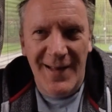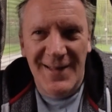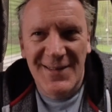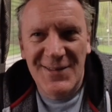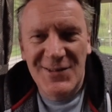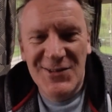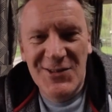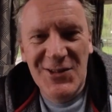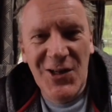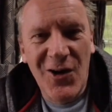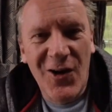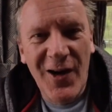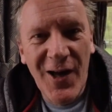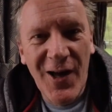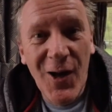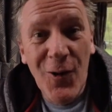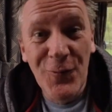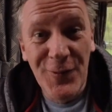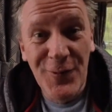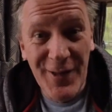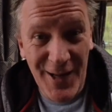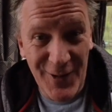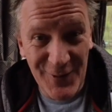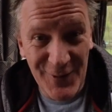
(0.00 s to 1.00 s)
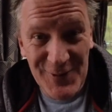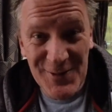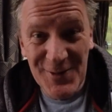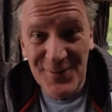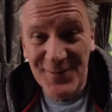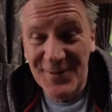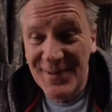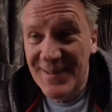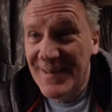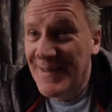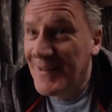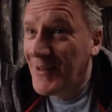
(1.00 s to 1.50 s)
Sky own
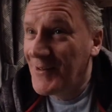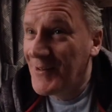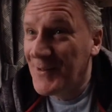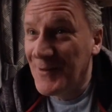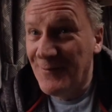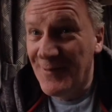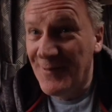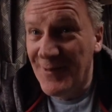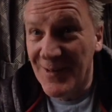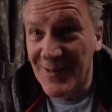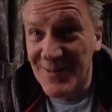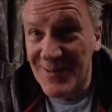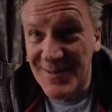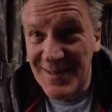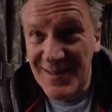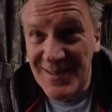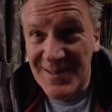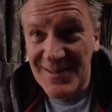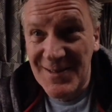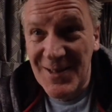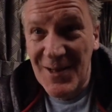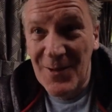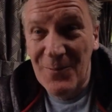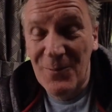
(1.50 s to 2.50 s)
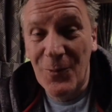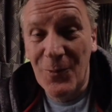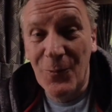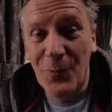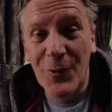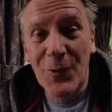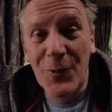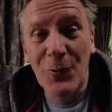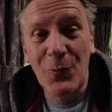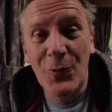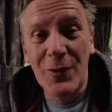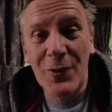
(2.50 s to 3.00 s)
NowTV. I didn't realise this, but
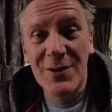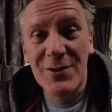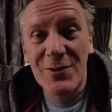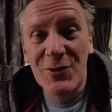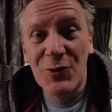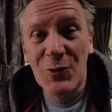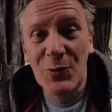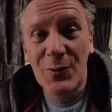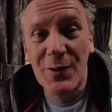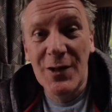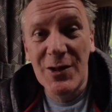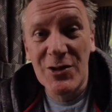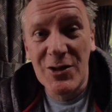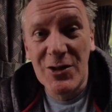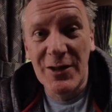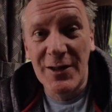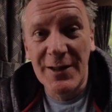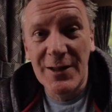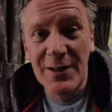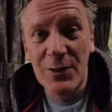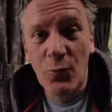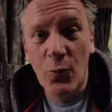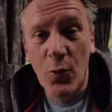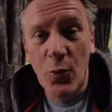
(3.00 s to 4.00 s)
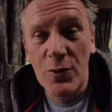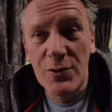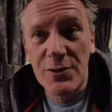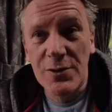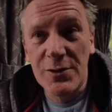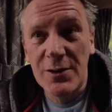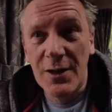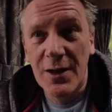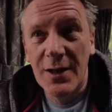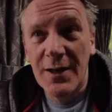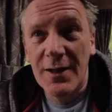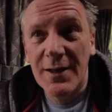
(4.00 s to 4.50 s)
what I wanted to do initially
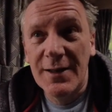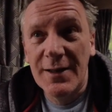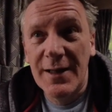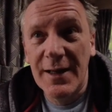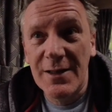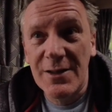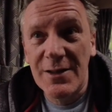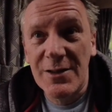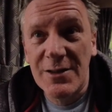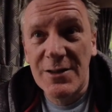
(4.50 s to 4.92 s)
was get the